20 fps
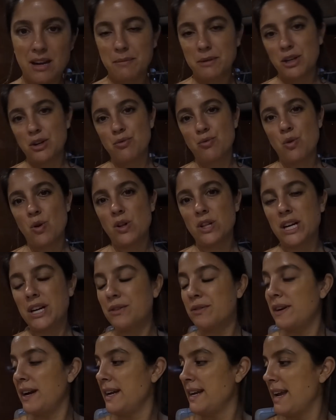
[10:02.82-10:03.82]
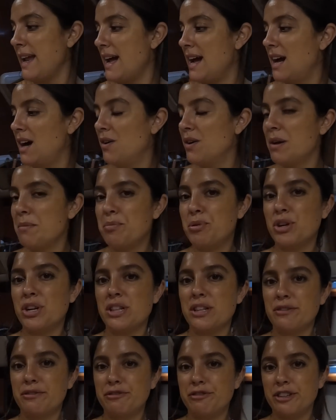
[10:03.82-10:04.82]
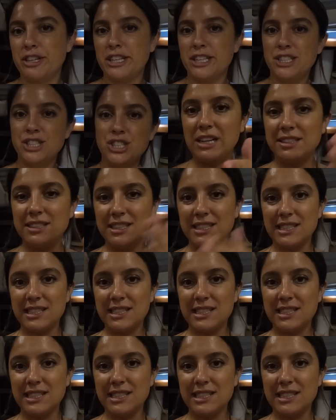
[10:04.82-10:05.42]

I'm gonna roll out right now and put in the fridge to